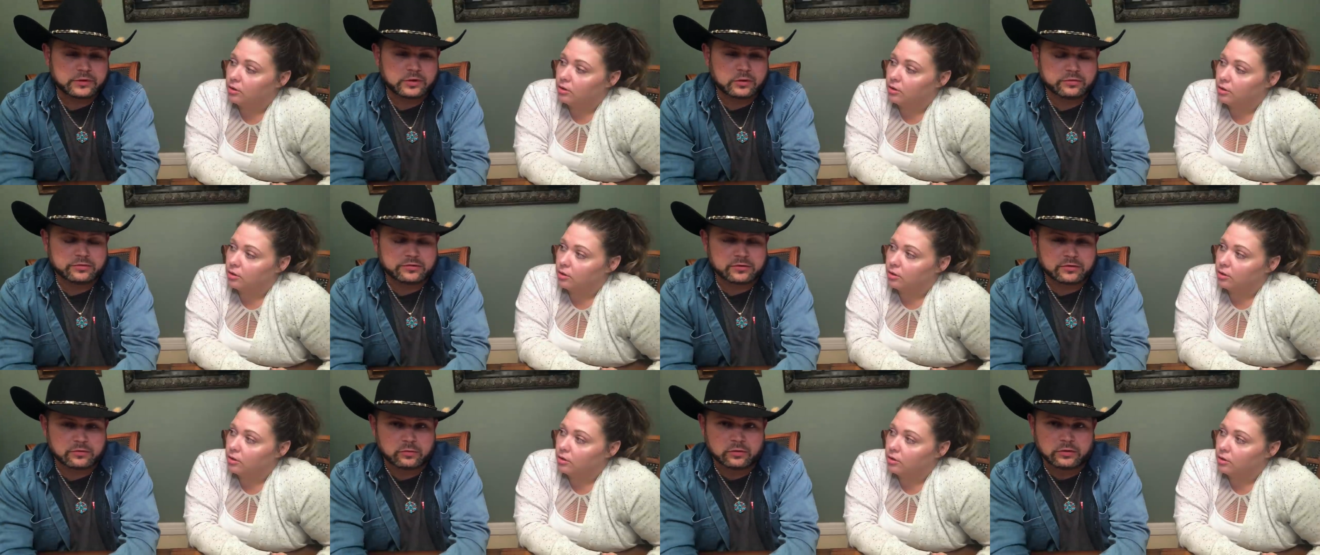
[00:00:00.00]

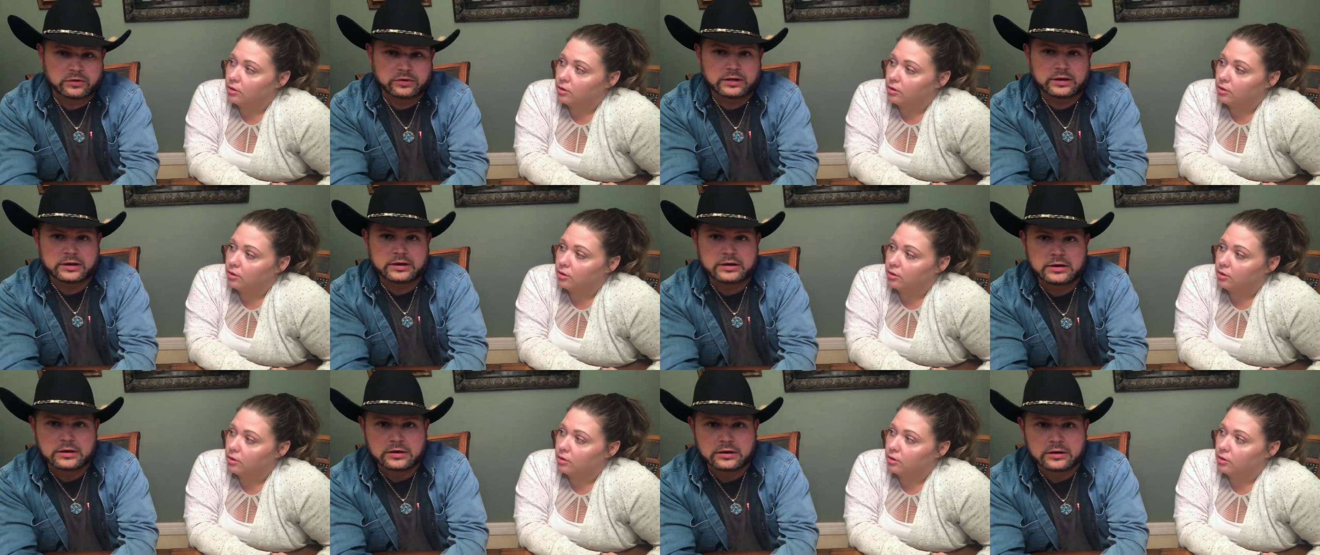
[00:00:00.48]
Speaker 1: which is what
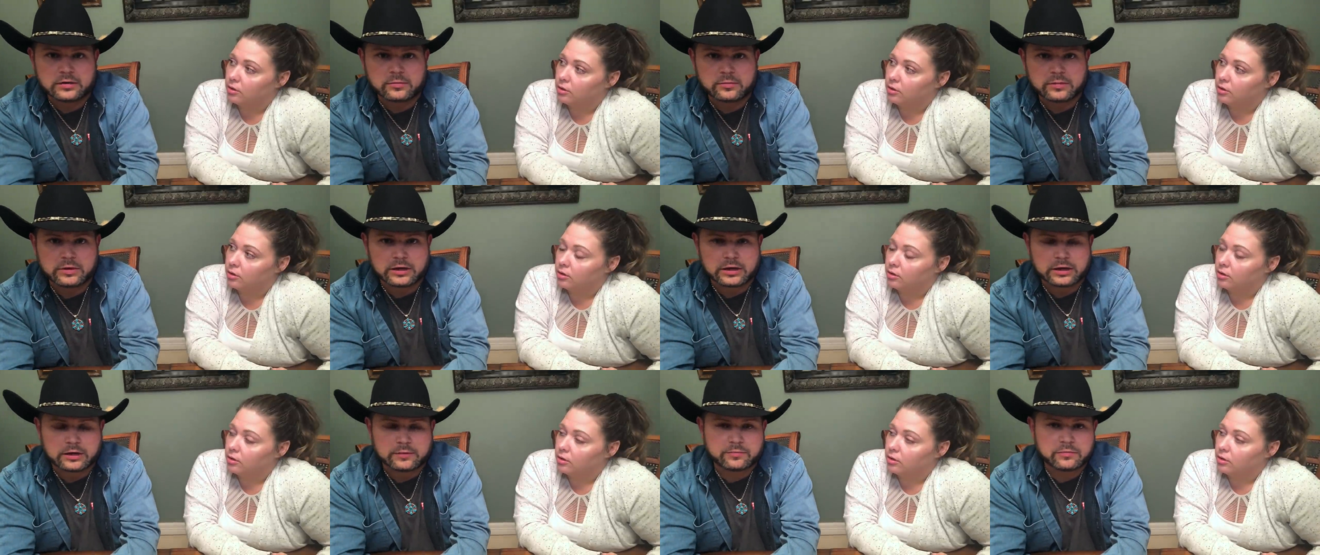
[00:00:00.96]
they did to
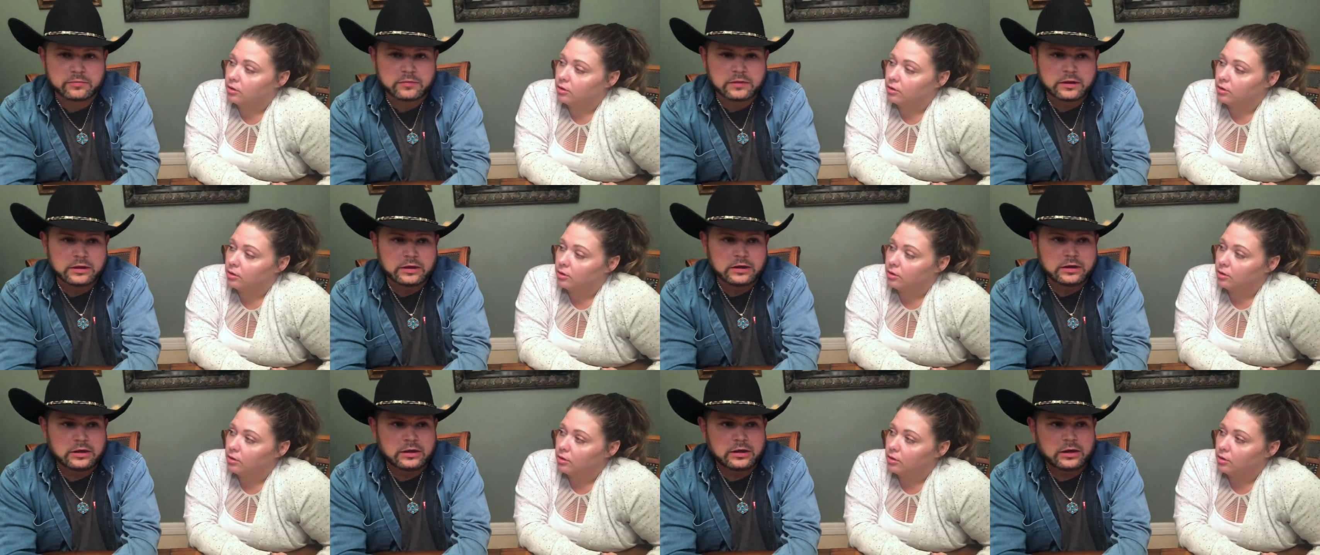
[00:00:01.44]
me.
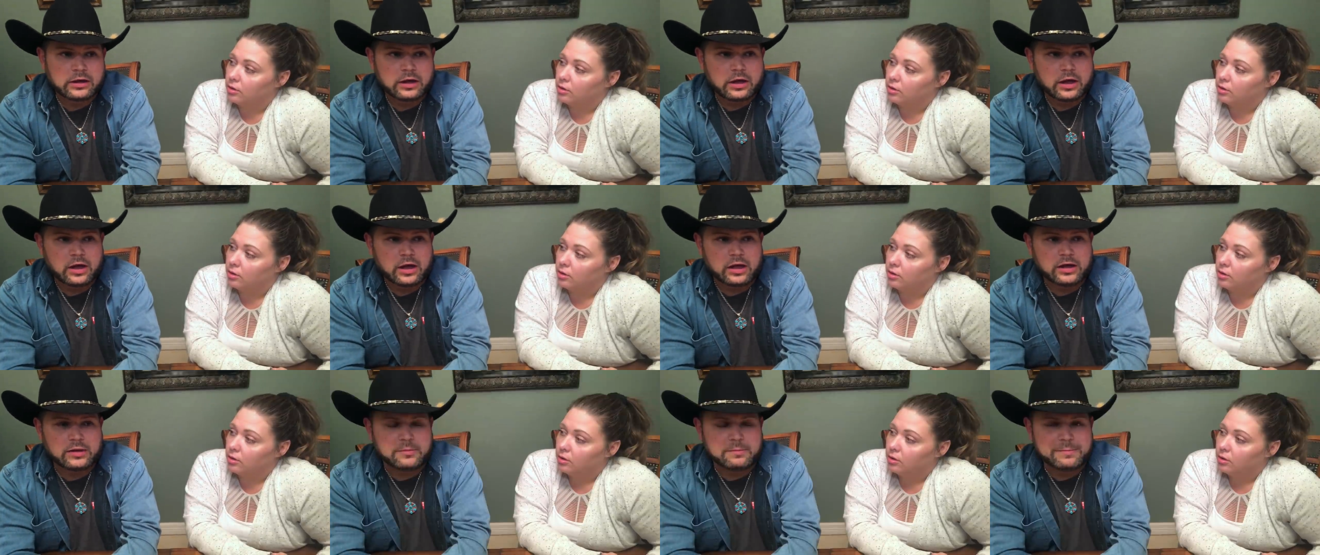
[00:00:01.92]

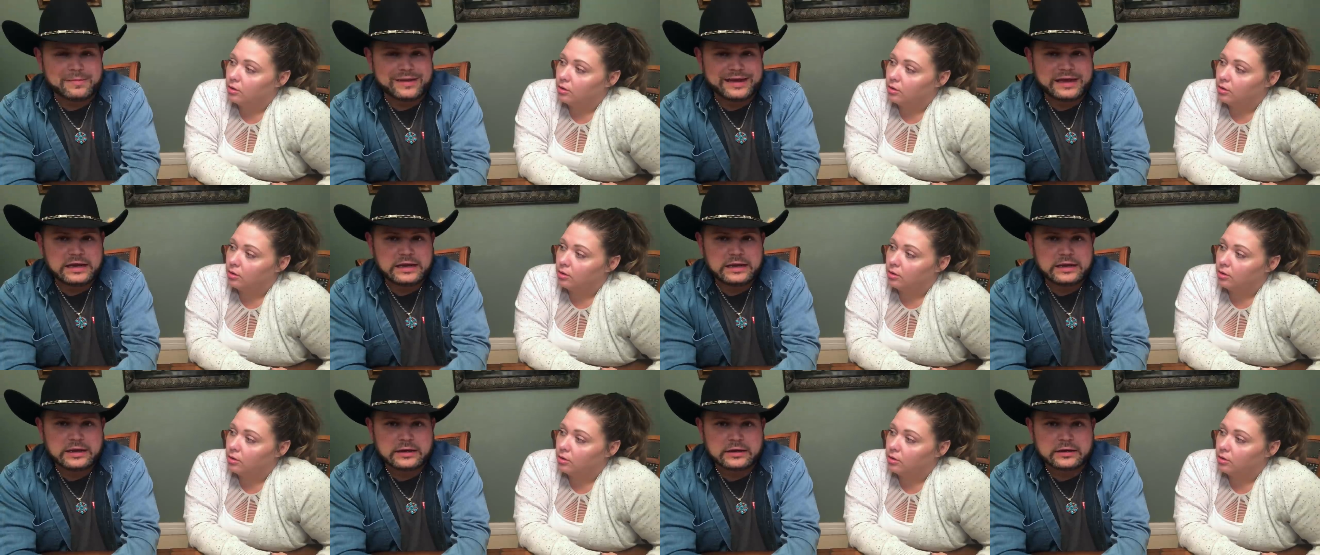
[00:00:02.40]

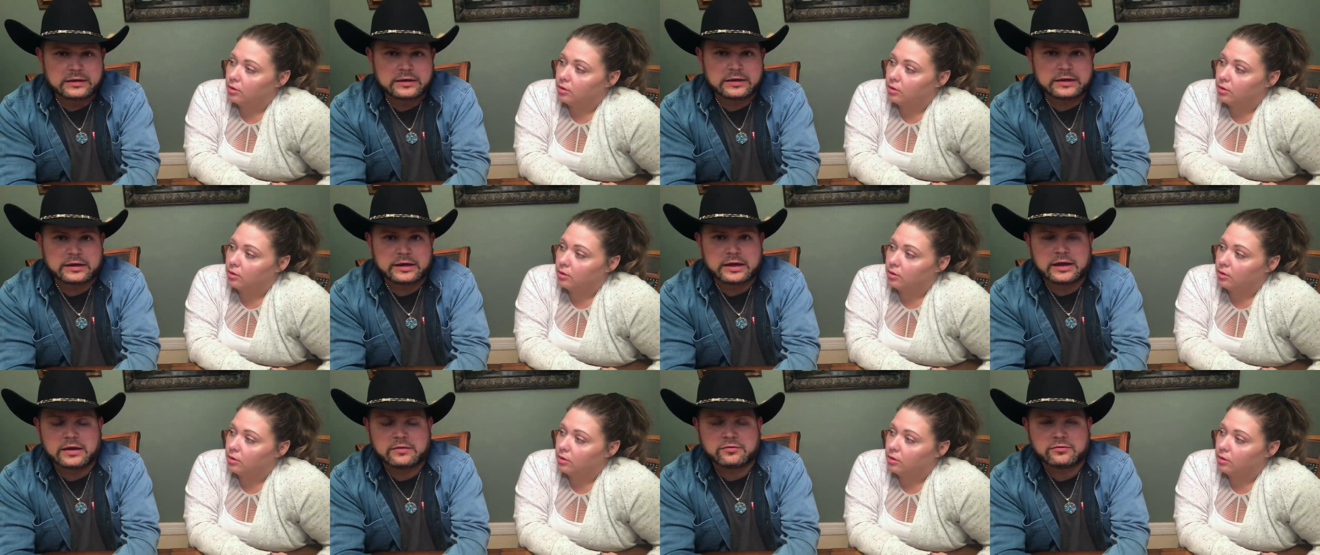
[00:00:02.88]

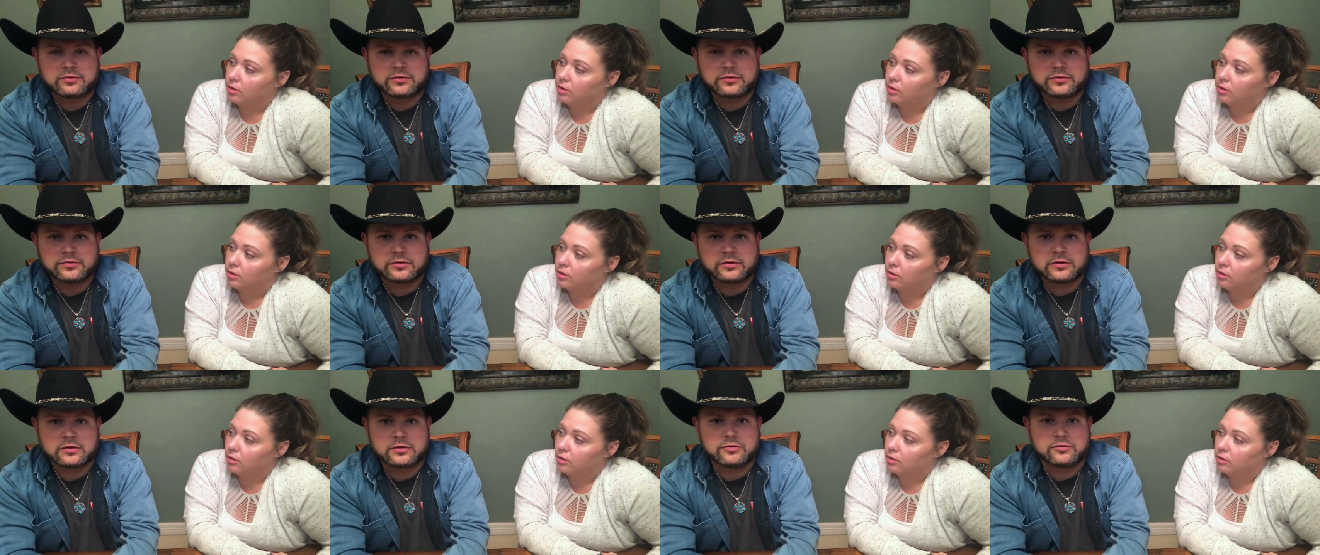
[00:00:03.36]
Immediately after
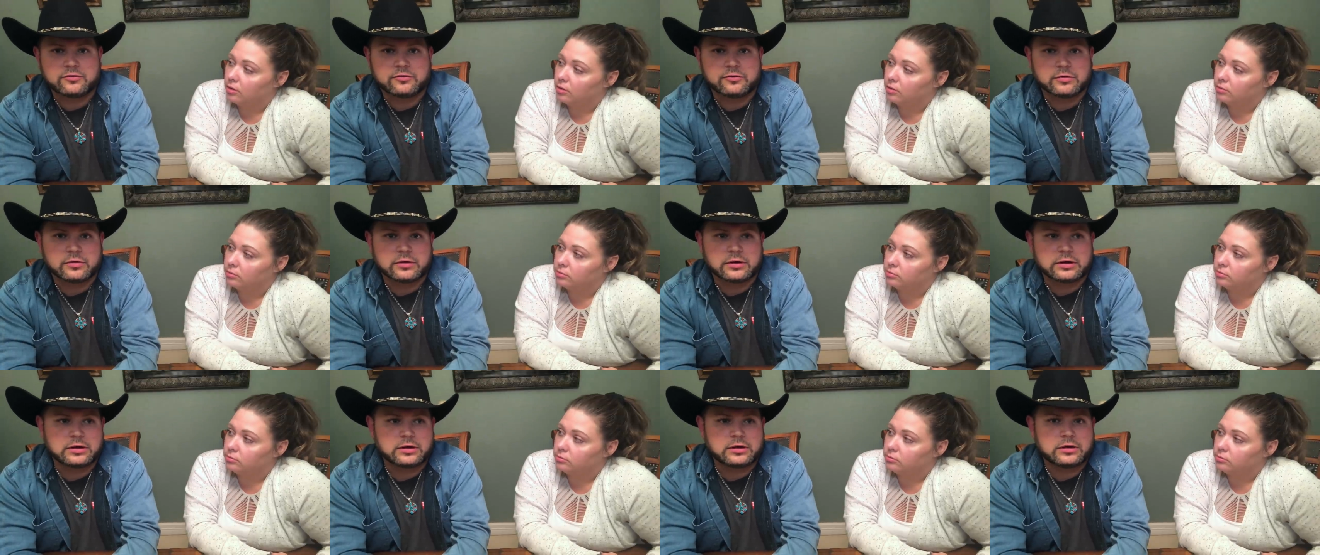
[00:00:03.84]

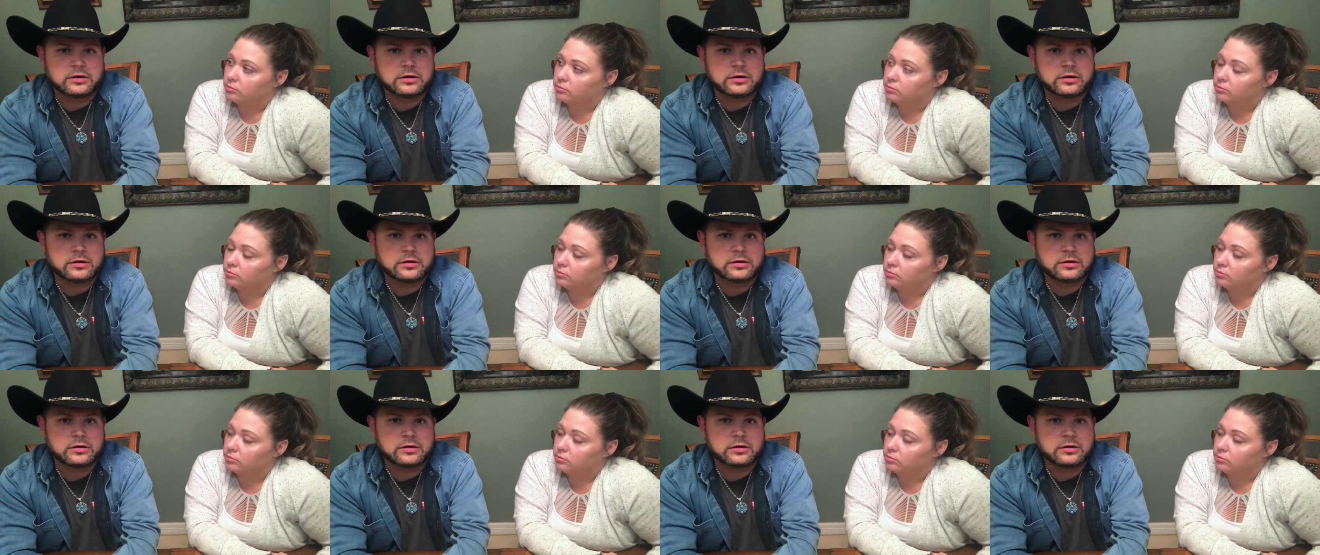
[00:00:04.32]
surgery,